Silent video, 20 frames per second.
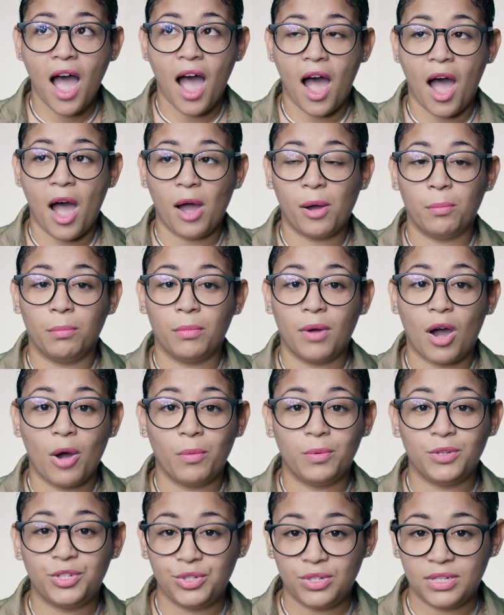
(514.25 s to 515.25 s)

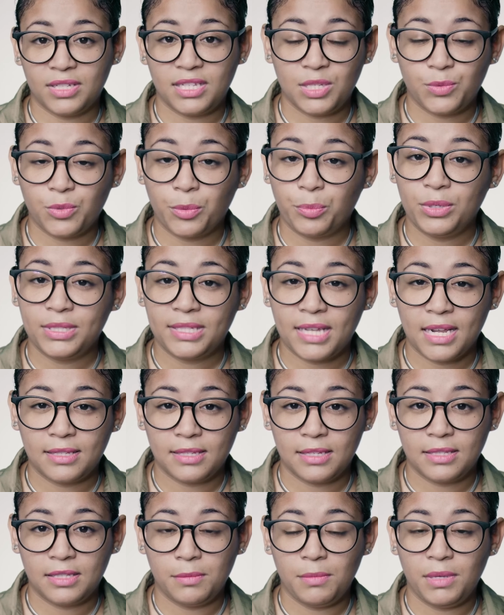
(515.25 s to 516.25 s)
opportunities were
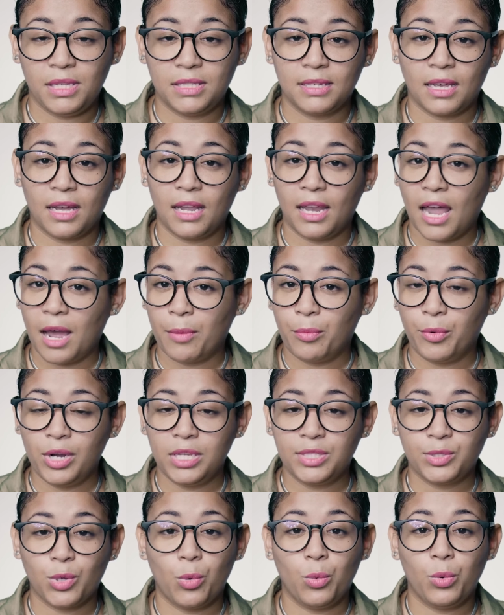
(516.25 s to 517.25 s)
presented to me to
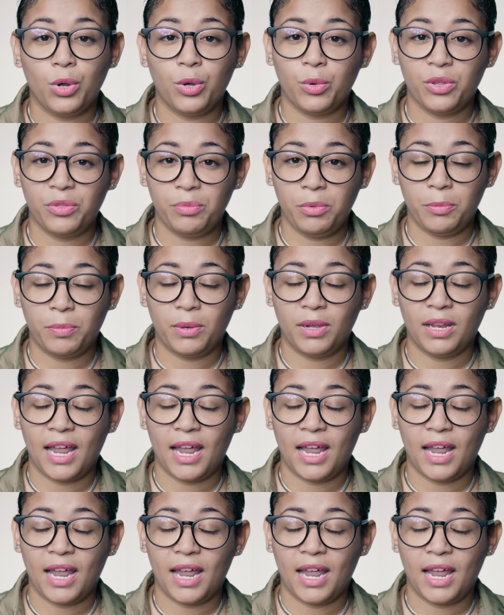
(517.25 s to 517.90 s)
collaborate or work with people,